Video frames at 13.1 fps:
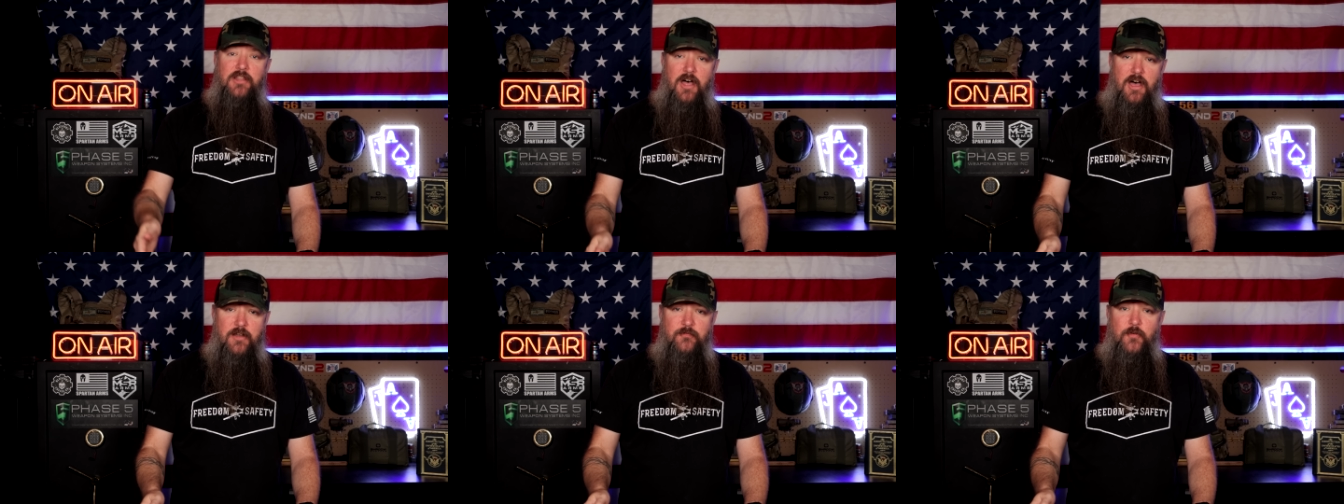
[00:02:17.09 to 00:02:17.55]

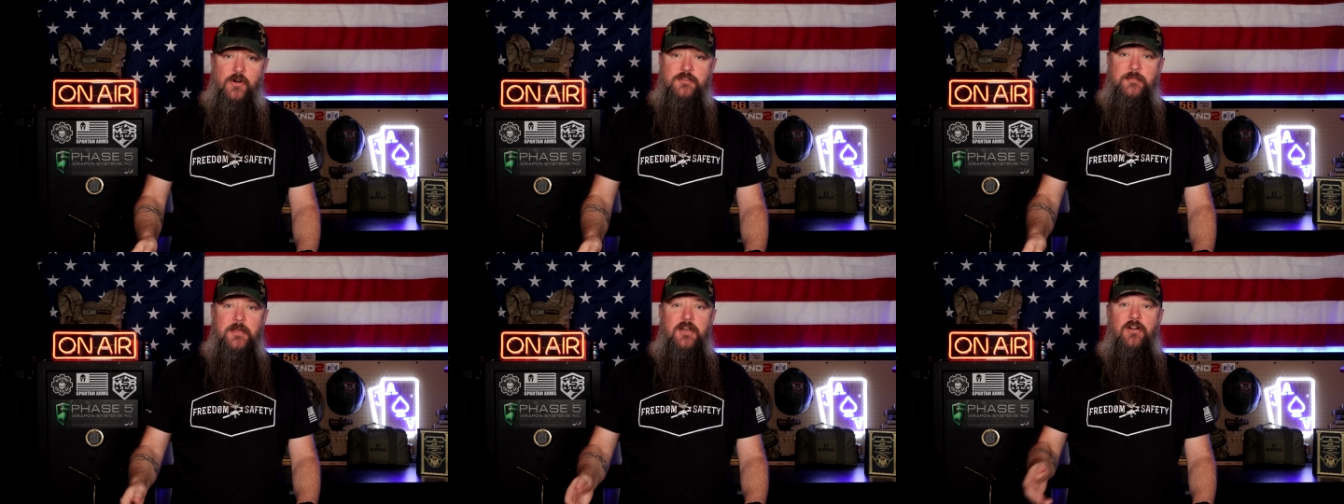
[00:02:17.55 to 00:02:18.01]
law
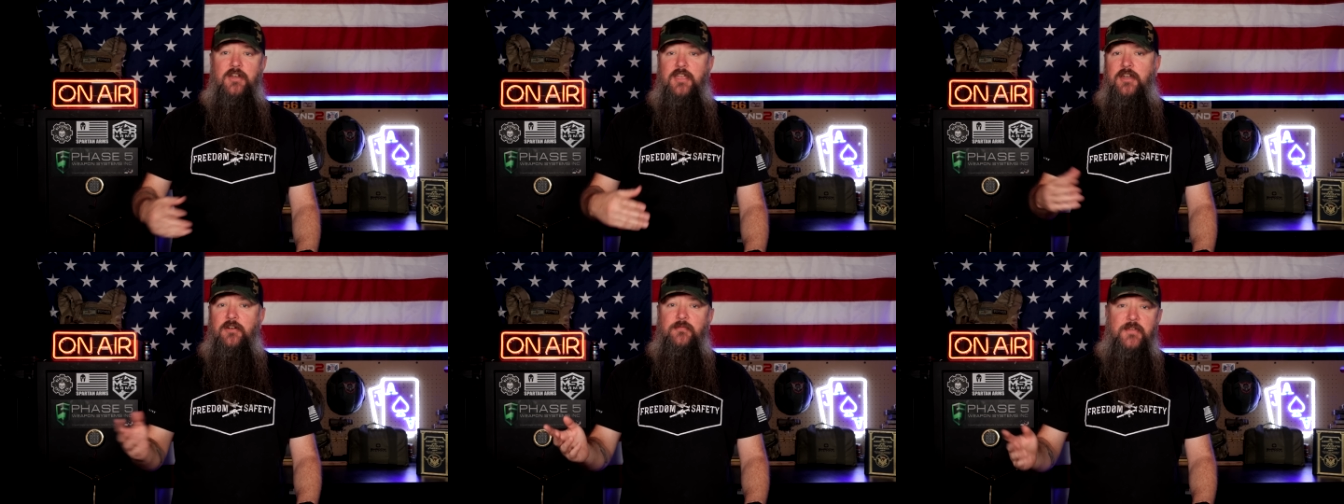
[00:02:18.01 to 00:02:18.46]
enforcement or
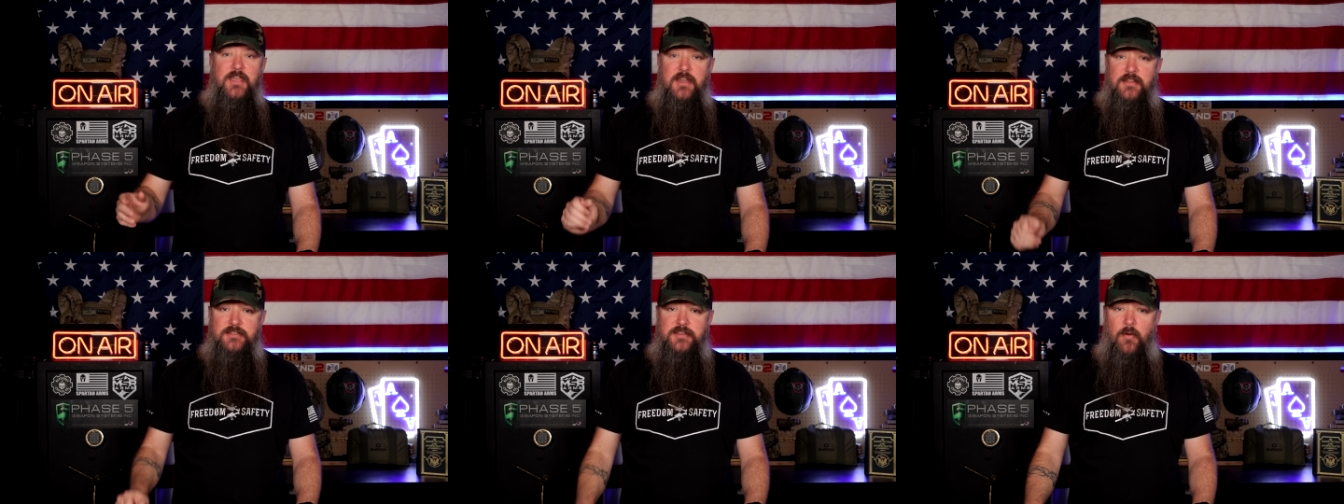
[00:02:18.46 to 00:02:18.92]

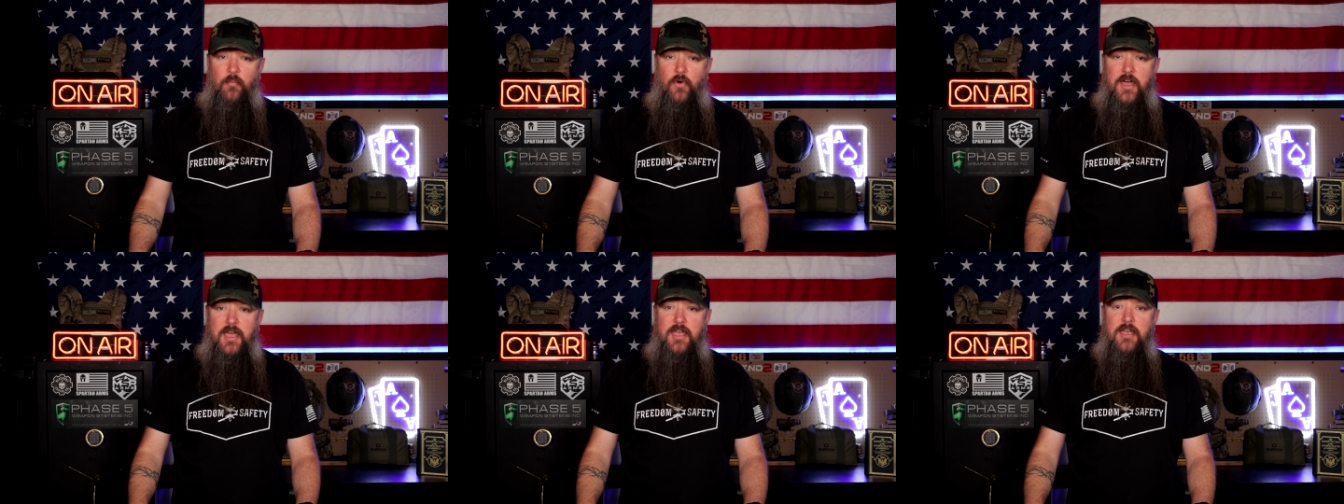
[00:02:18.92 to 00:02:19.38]
intervene in some
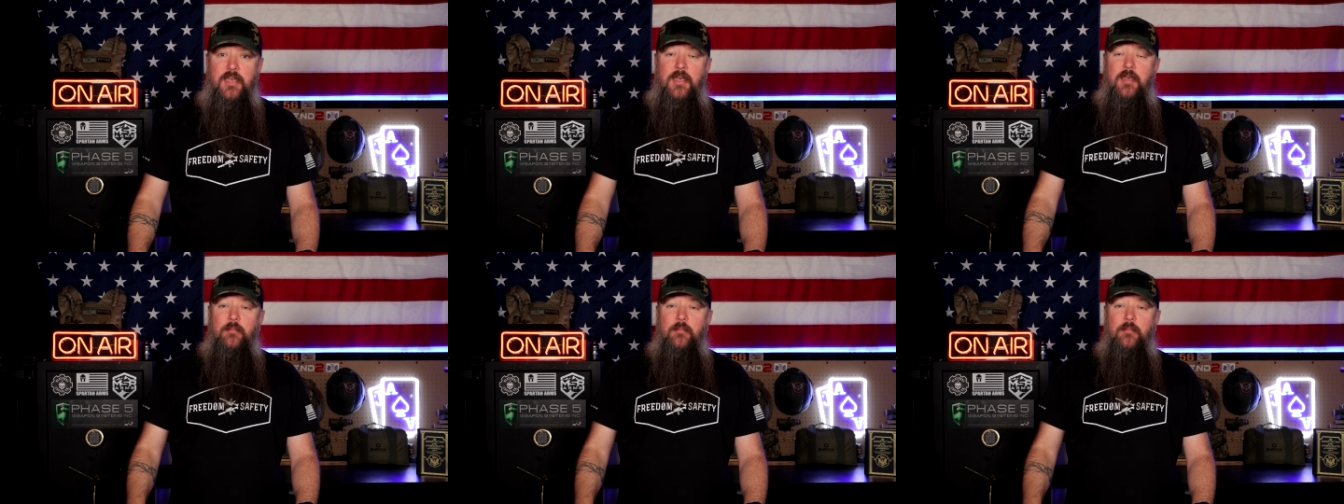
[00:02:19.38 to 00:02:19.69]
way.